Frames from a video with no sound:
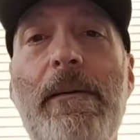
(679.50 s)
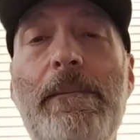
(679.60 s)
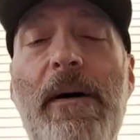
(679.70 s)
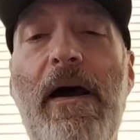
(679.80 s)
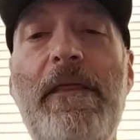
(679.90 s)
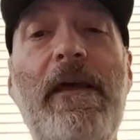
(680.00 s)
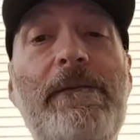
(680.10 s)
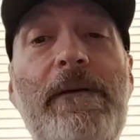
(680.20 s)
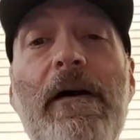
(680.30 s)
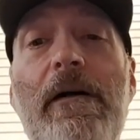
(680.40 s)
but they
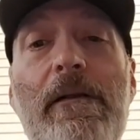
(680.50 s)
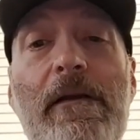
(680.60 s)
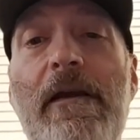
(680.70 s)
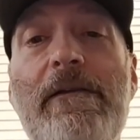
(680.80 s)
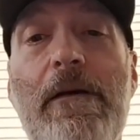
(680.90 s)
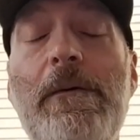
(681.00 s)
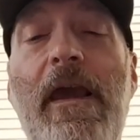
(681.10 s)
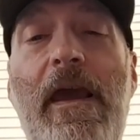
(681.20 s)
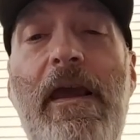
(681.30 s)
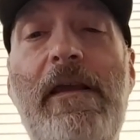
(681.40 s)
feel it's
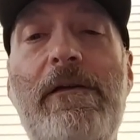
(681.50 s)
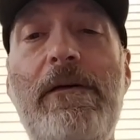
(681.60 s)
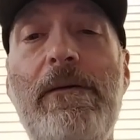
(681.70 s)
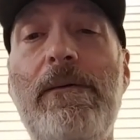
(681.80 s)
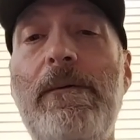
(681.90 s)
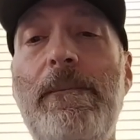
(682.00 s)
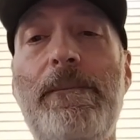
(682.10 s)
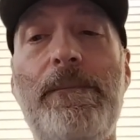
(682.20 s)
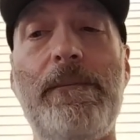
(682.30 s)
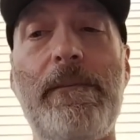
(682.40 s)
okay to
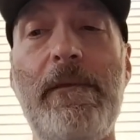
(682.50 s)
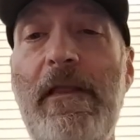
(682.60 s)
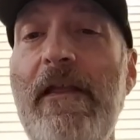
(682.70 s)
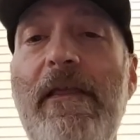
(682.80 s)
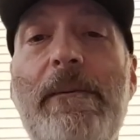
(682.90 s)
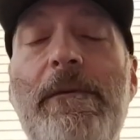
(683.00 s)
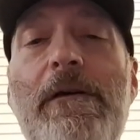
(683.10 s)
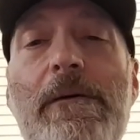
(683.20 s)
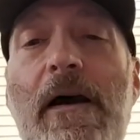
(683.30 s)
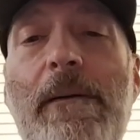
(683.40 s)
let them
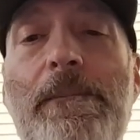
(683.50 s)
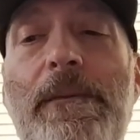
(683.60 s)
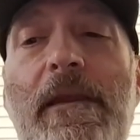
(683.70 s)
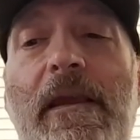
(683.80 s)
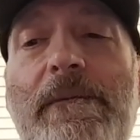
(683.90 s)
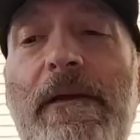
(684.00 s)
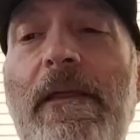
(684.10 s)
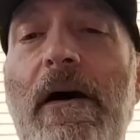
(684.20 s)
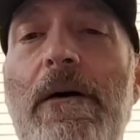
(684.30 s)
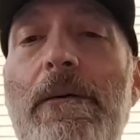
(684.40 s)
do it, even
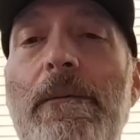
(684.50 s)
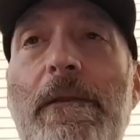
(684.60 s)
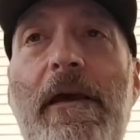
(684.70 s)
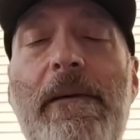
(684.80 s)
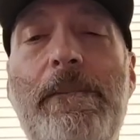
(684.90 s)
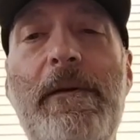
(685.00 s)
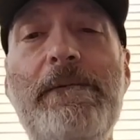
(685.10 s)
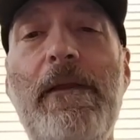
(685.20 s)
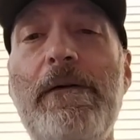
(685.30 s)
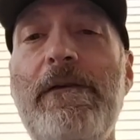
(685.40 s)
though
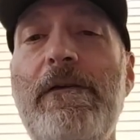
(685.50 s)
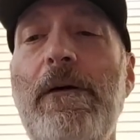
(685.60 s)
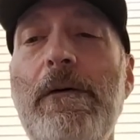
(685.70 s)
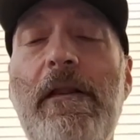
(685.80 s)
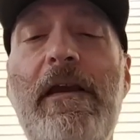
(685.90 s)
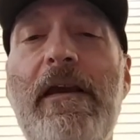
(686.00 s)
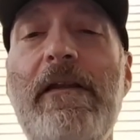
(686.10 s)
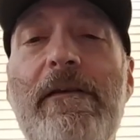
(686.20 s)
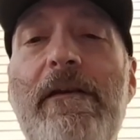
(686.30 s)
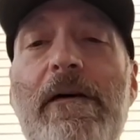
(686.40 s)
it's totally
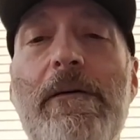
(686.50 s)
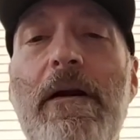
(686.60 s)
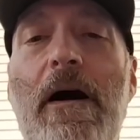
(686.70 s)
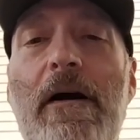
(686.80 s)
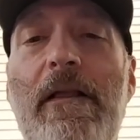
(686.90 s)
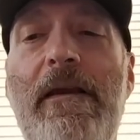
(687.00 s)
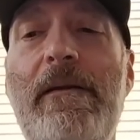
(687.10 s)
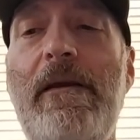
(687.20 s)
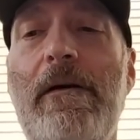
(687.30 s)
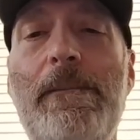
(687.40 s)
against the Oankali
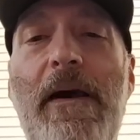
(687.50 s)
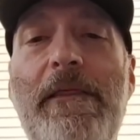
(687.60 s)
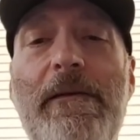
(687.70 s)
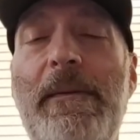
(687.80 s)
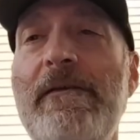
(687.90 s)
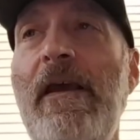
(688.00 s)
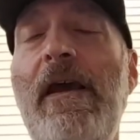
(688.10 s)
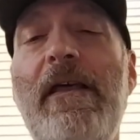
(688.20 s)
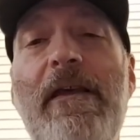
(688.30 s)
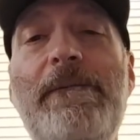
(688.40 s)
method, because
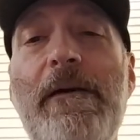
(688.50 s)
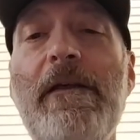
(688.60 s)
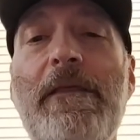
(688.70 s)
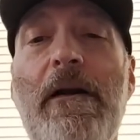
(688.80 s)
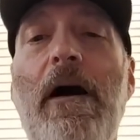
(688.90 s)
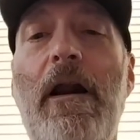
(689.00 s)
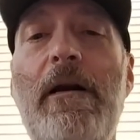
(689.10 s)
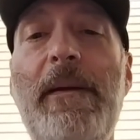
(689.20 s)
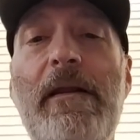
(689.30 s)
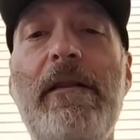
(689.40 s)
they feel that they're
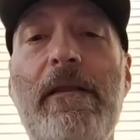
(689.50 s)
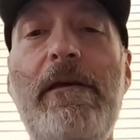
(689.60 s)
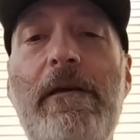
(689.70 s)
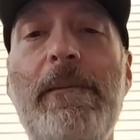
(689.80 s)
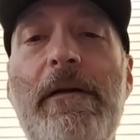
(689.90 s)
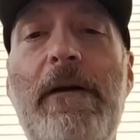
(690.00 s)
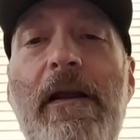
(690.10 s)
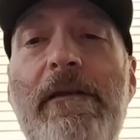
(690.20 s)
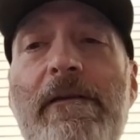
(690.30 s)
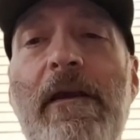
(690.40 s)
harming the human
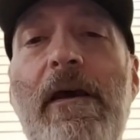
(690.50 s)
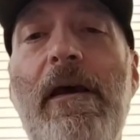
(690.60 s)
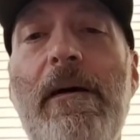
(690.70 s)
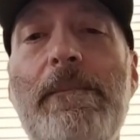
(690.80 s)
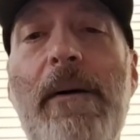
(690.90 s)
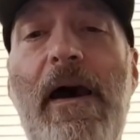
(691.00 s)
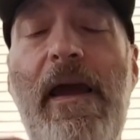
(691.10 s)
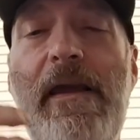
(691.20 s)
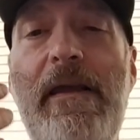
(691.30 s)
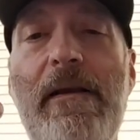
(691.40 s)
race
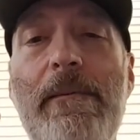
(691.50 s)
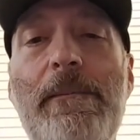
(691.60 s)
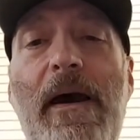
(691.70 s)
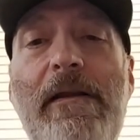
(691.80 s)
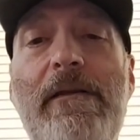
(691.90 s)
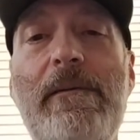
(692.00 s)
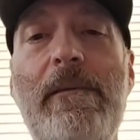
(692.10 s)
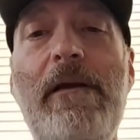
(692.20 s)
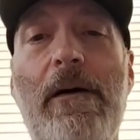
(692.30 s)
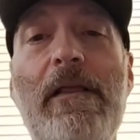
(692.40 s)
by
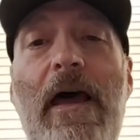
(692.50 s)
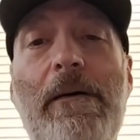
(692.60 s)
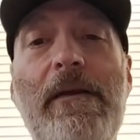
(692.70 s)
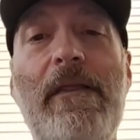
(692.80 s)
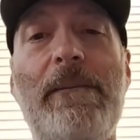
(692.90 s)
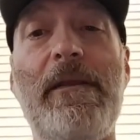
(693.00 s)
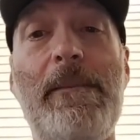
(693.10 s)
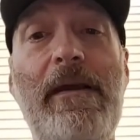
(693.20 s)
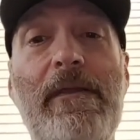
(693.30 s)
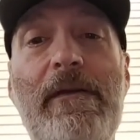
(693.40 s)
allowing them to
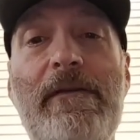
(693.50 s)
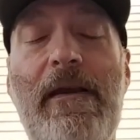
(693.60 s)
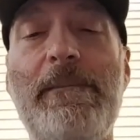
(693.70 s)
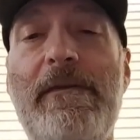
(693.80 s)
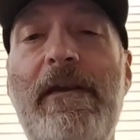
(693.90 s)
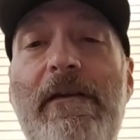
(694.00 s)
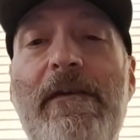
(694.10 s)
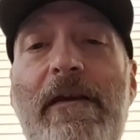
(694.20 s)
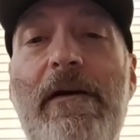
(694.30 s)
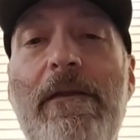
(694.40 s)
make these same mistakes
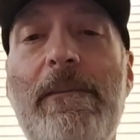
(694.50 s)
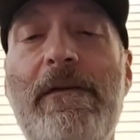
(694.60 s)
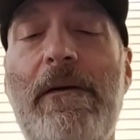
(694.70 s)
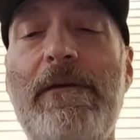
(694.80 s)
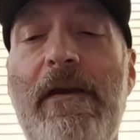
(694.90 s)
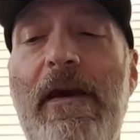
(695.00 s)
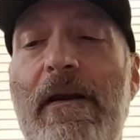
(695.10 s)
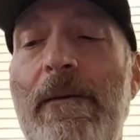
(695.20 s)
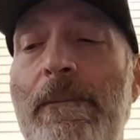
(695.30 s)
and kill themselves again.